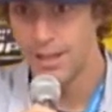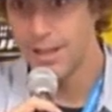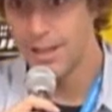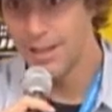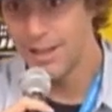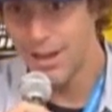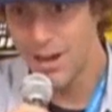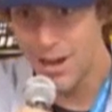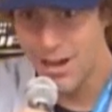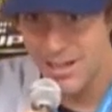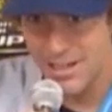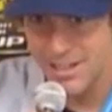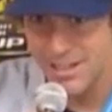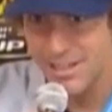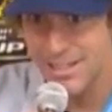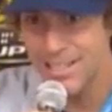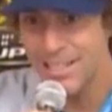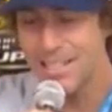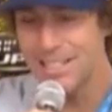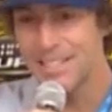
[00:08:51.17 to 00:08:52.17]
No, I
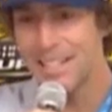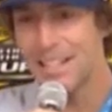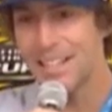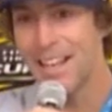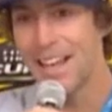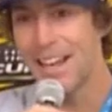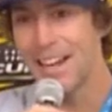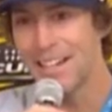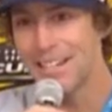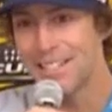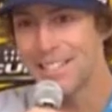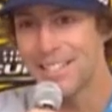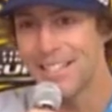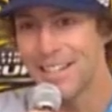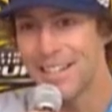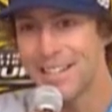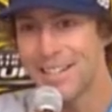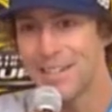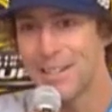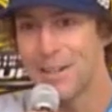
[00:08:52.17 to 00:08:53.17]
didn't say that. I just
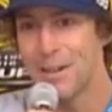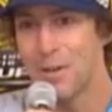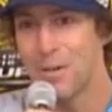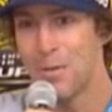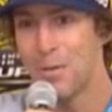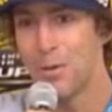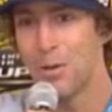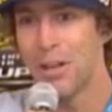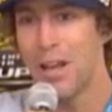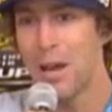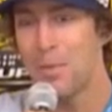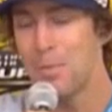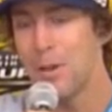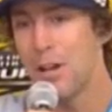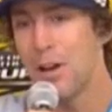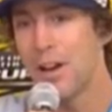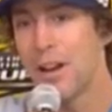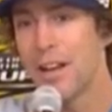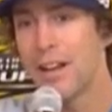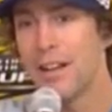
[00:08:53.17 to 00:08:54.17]
will not
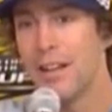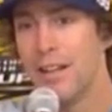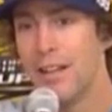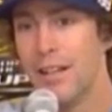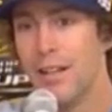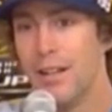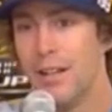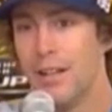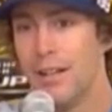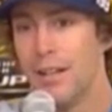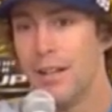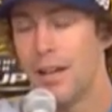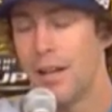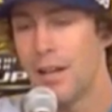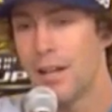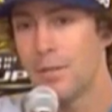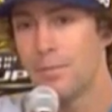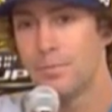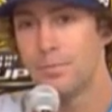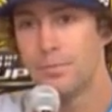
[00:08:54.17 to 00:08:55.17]
be on it.
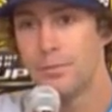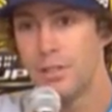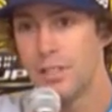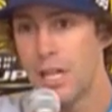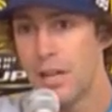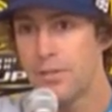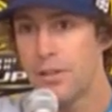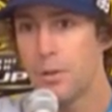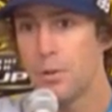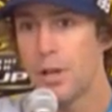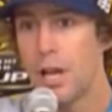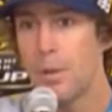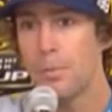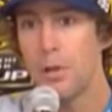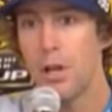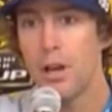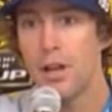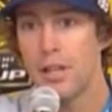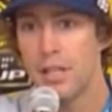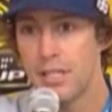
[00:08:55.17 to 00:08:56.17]
Definitely will not
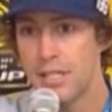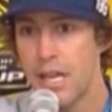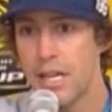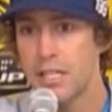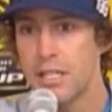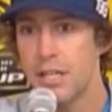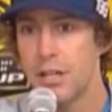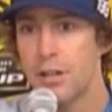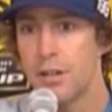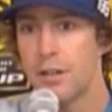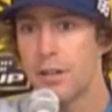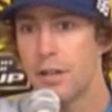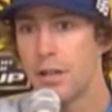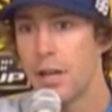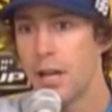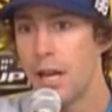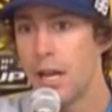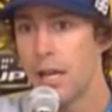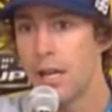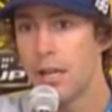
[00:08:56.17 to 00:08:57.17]
be on it this next year,
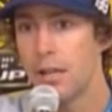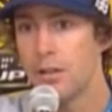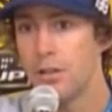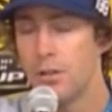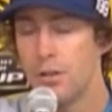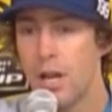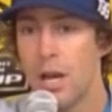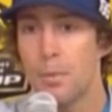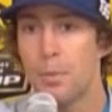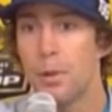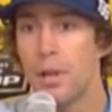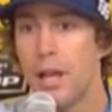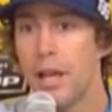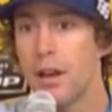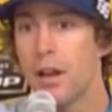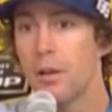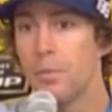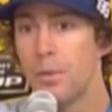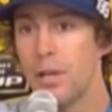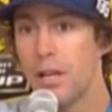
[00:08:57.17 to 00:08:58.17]
and do not
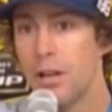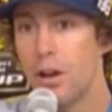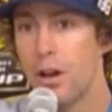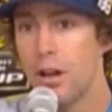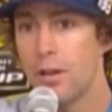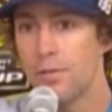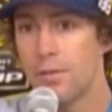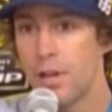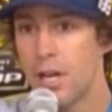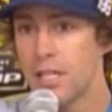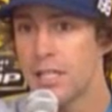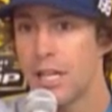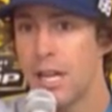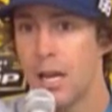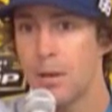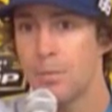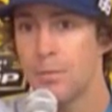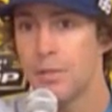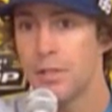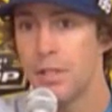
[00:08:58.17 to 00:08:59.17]
plan on being on it for X
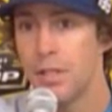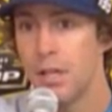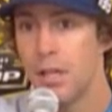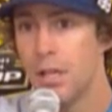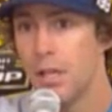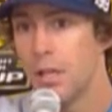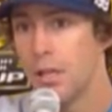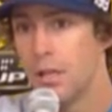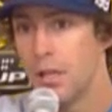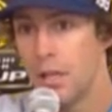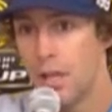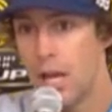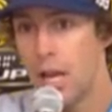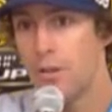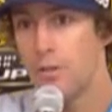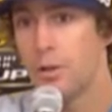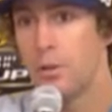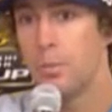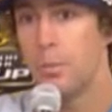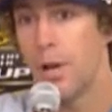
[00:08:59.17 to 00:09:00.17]
Games
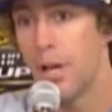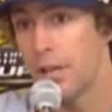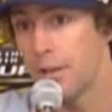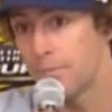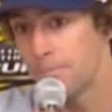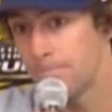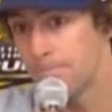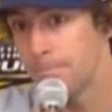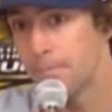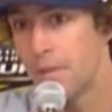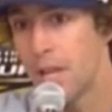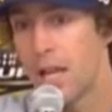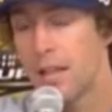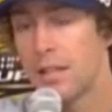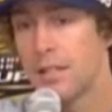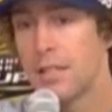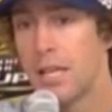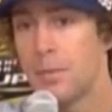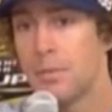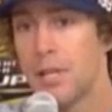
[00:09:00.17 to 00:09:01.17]
ever. But at
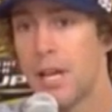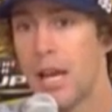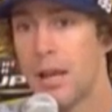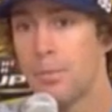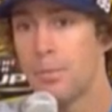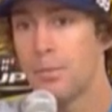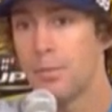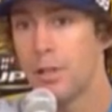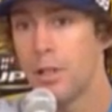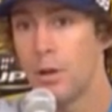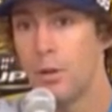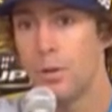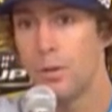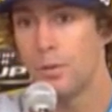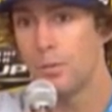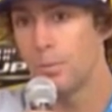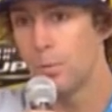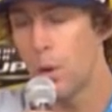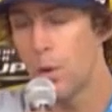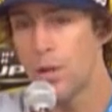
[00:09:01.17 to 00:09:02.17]
the same time, you know,
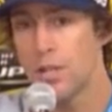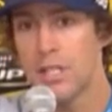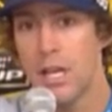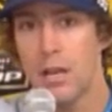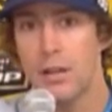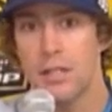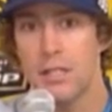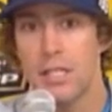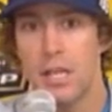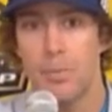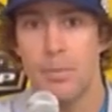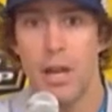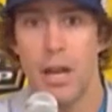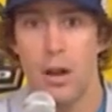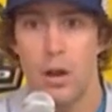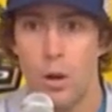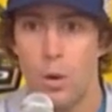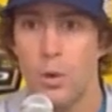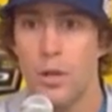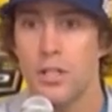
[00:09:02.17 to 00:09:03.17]
motorcycles is something that I
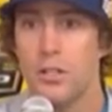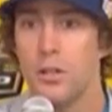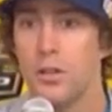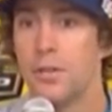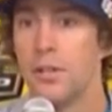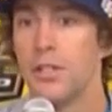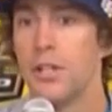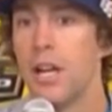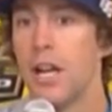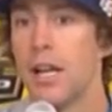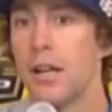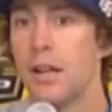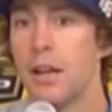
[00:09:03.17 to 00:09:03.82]
always do for training.